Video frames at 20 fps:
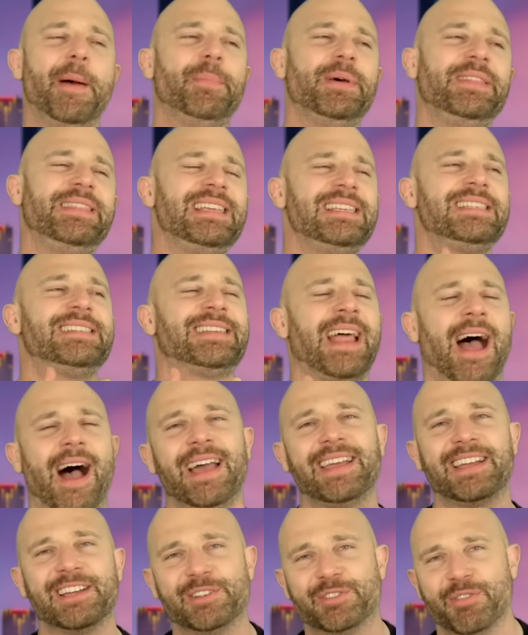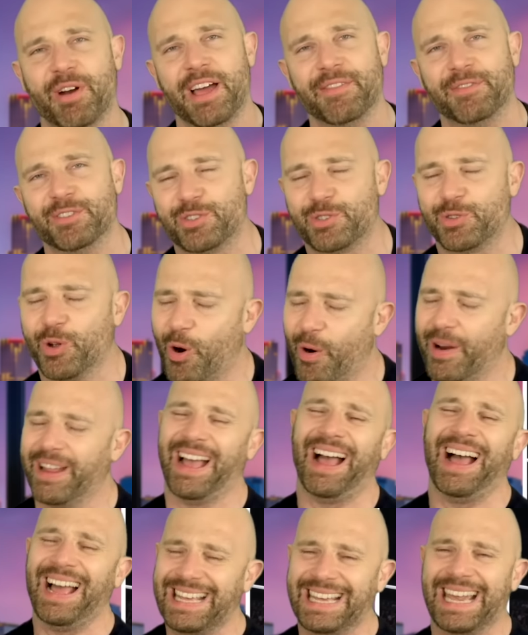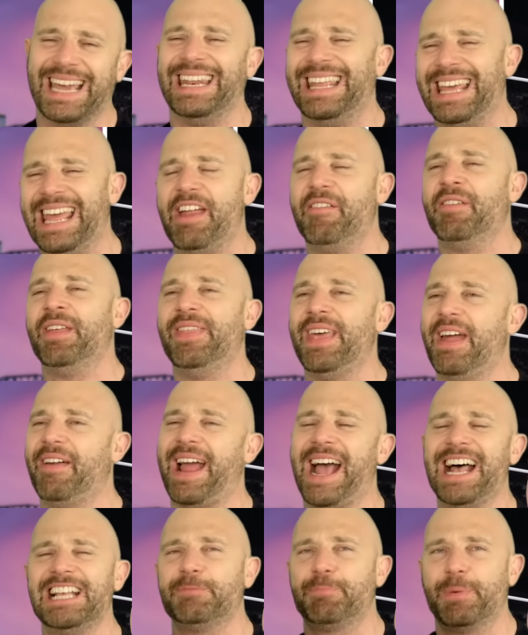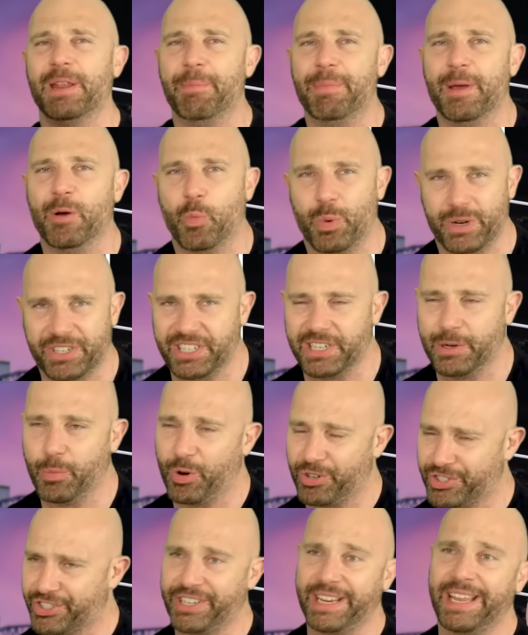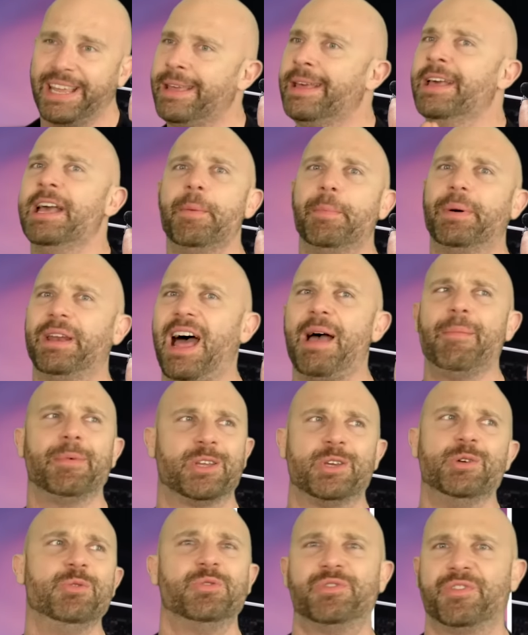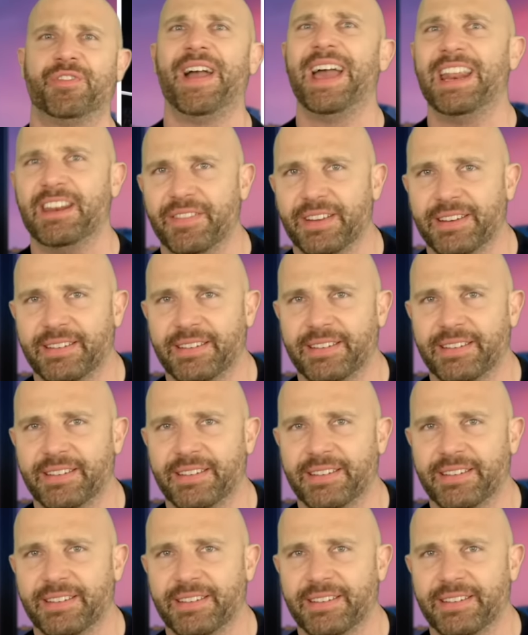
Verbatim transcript: But this Tiger Driver story, I get it here and there. It has been a bit wishy-washy, but I'm a huge fan of it.